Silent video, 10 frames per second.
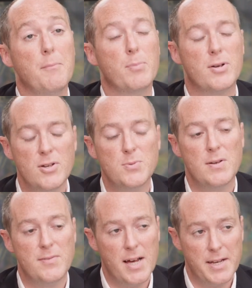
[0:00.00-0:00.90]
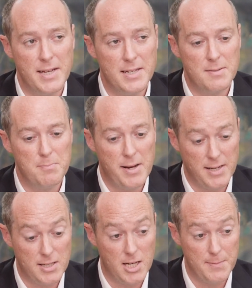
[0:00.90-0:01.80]
Because we've done it
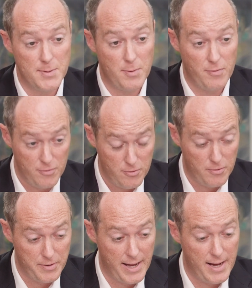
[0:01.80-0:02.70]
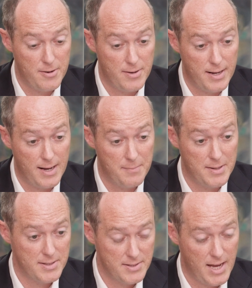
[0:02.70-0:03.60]
many times before now,
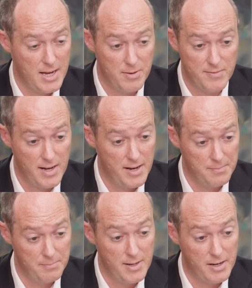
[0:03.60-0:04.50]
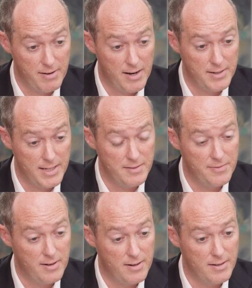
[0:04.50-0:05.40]
as I say, we've done around
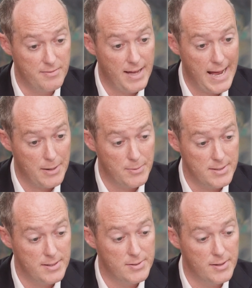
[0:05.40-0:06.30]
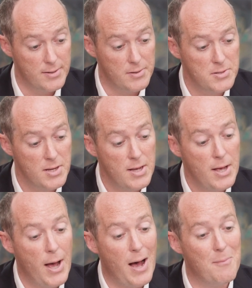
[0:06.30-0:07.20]
85 acquisitions.
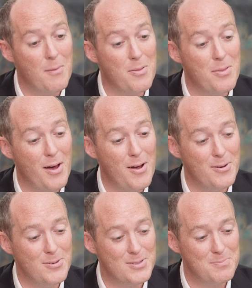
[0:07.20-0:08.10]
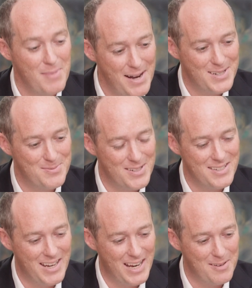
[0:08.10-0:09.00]
Those management
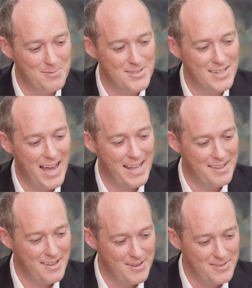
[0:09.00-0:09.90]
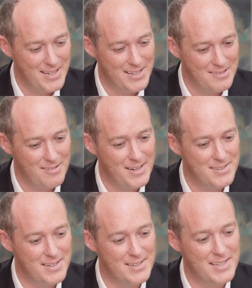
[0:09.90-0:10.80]
teams and those
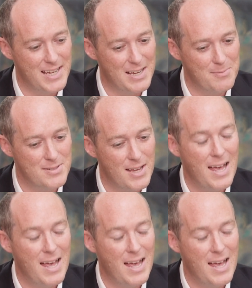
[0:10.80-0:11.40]
integration teams